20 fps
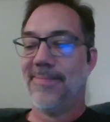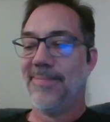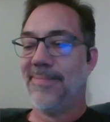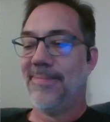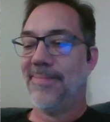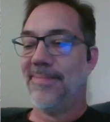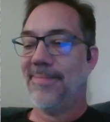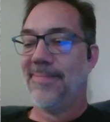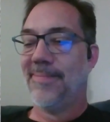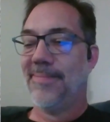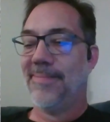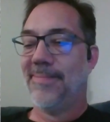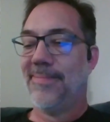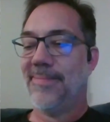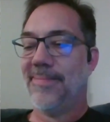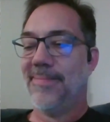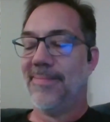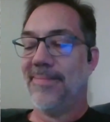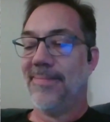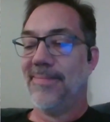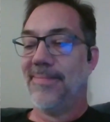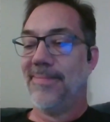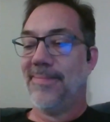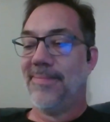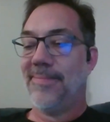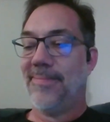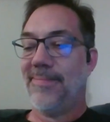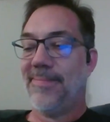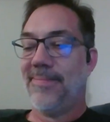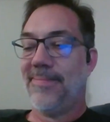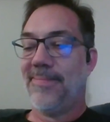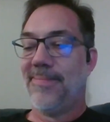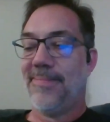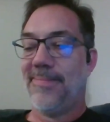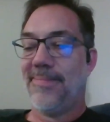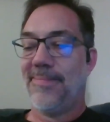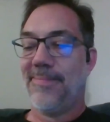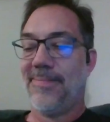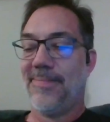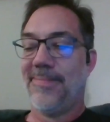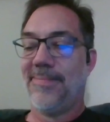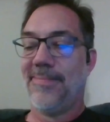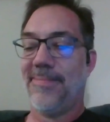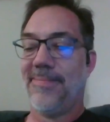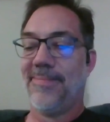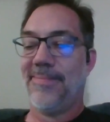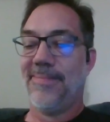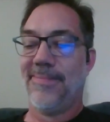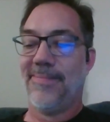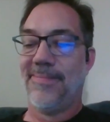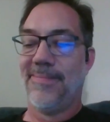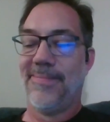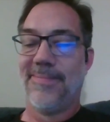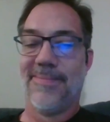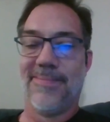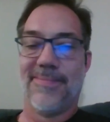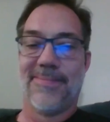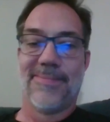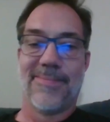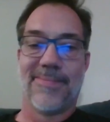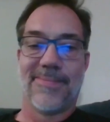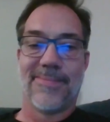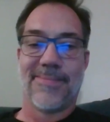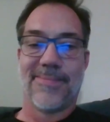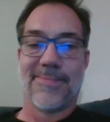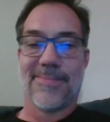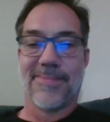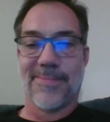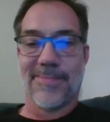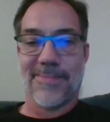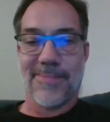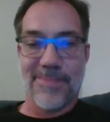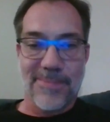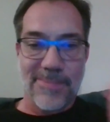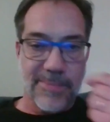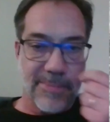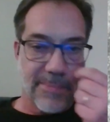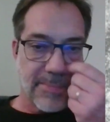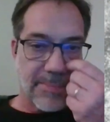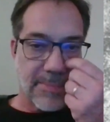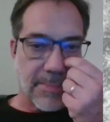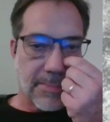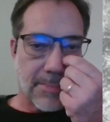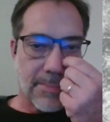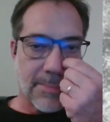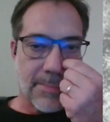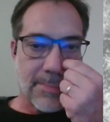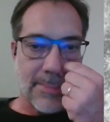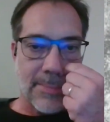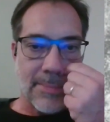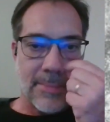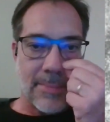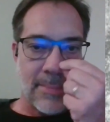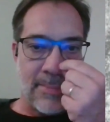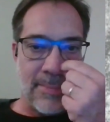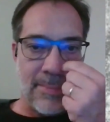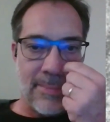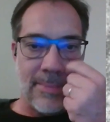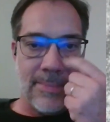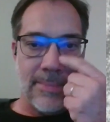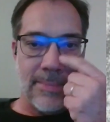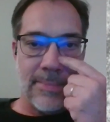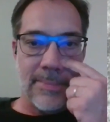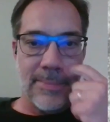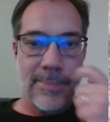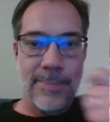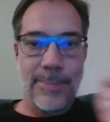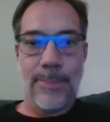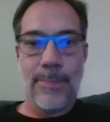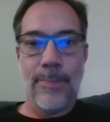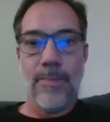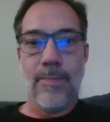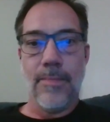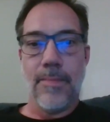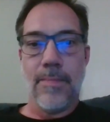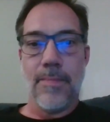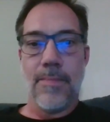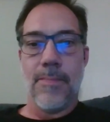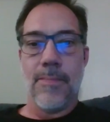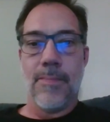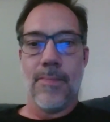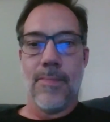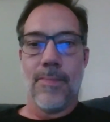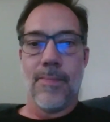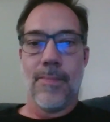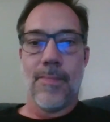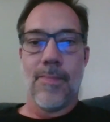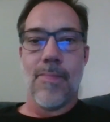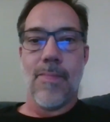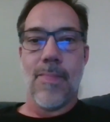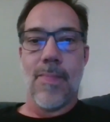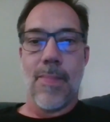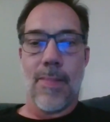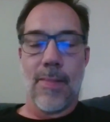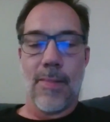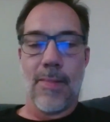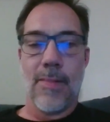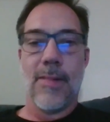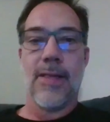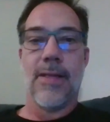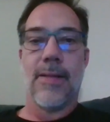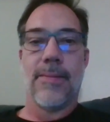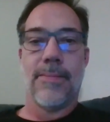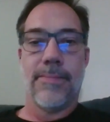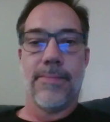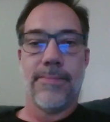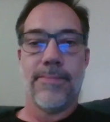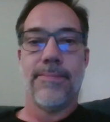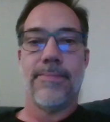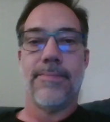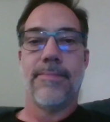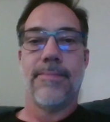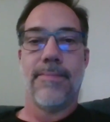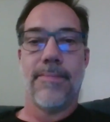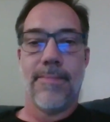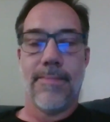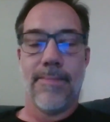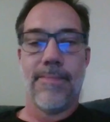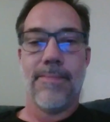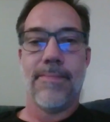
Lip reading: (not speaking)